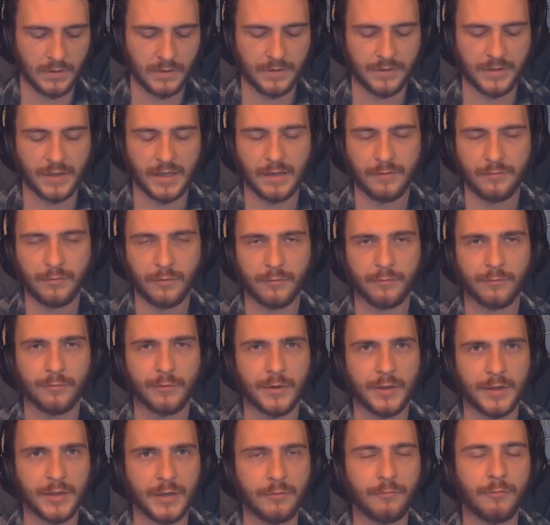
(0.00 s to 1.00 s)
They have a
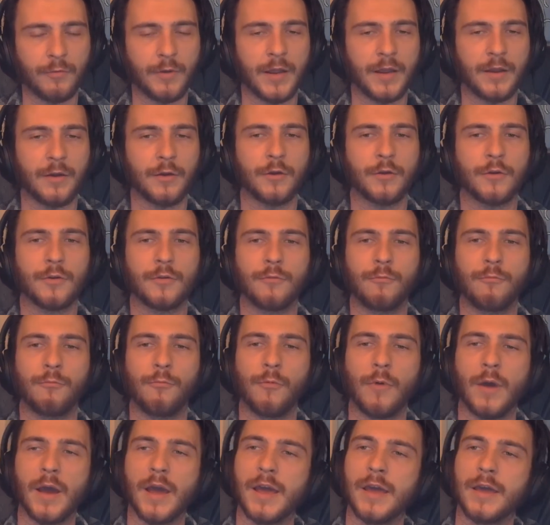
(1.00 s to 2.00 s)
really weird
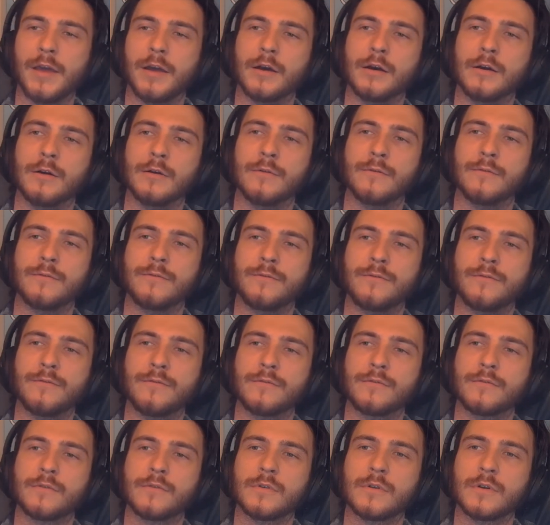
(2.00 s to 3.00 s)
way of
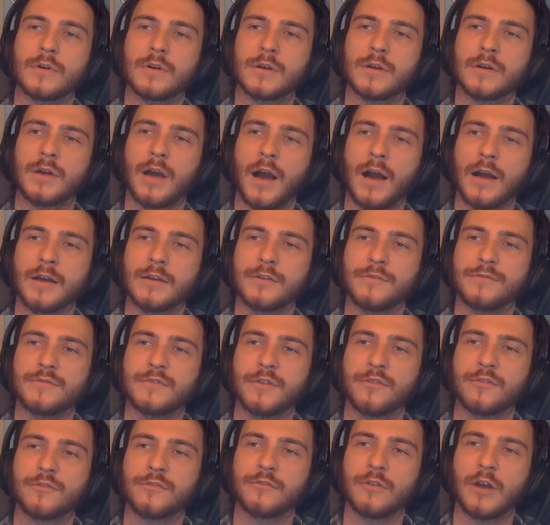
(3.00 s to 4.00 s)
kind of
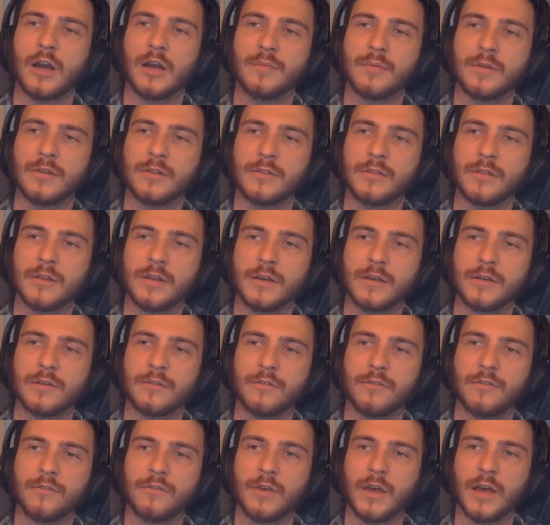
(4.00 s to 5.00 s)
describing
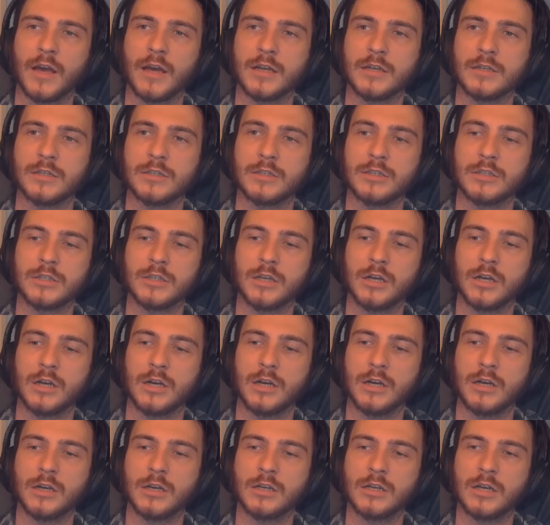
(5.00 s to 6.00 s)
things, and
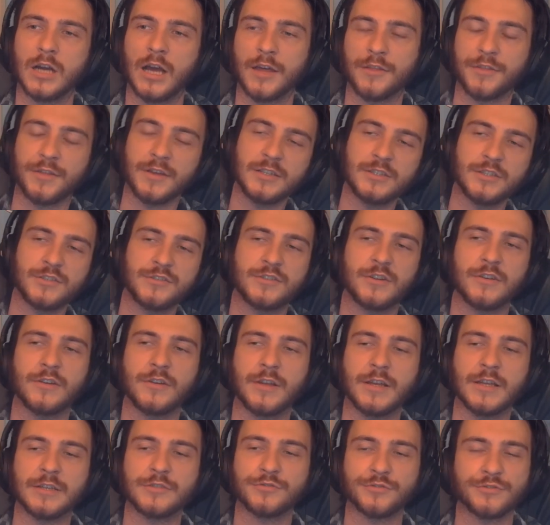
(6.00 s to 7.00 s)
uh, I think just an
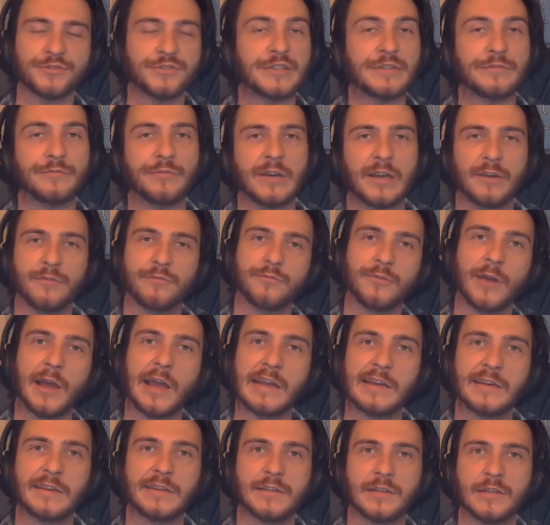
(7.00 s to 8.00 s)
interesting way of
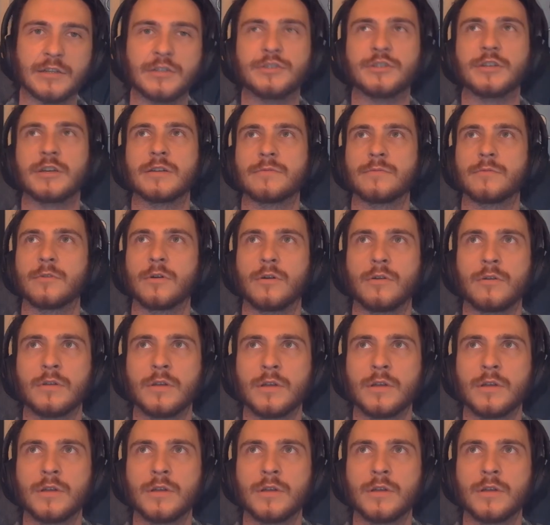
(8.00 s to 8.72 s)
writing in general.